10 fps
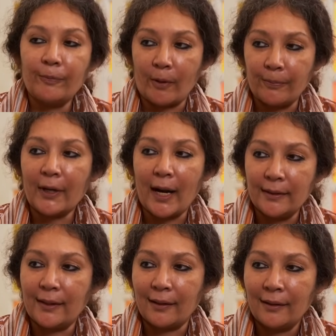the
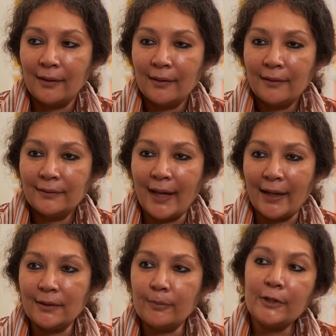propaganda
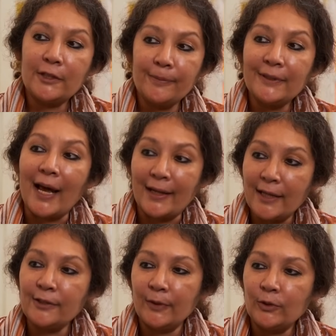that the BJP's
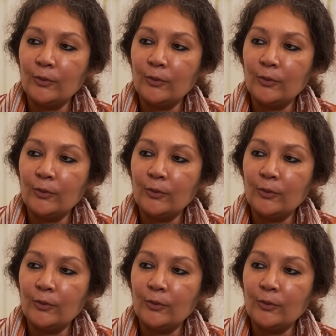allies will